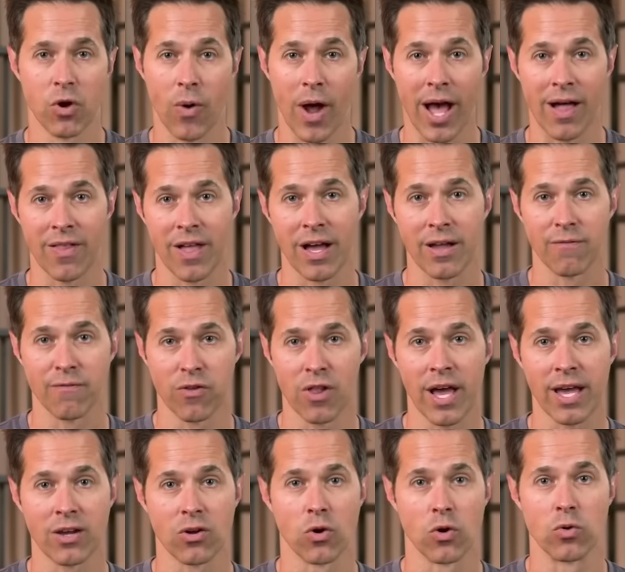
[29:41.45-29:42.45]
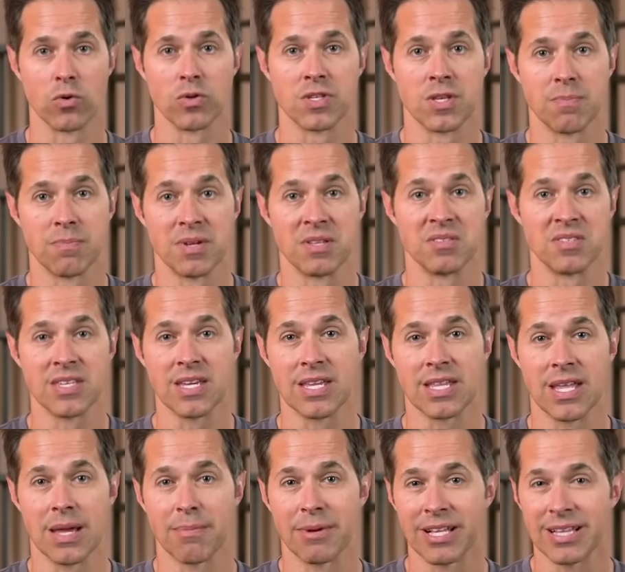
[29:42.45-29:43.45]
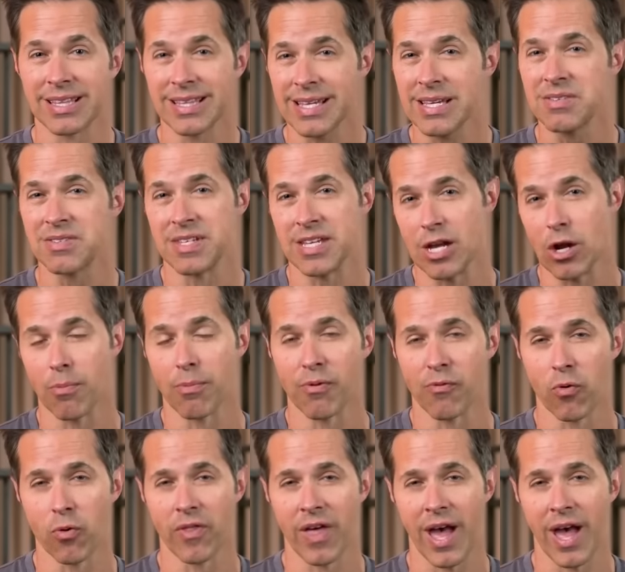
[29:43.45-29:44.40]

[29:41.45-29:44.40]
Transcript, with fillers: though Allied flight crews had been seeing them at least a year before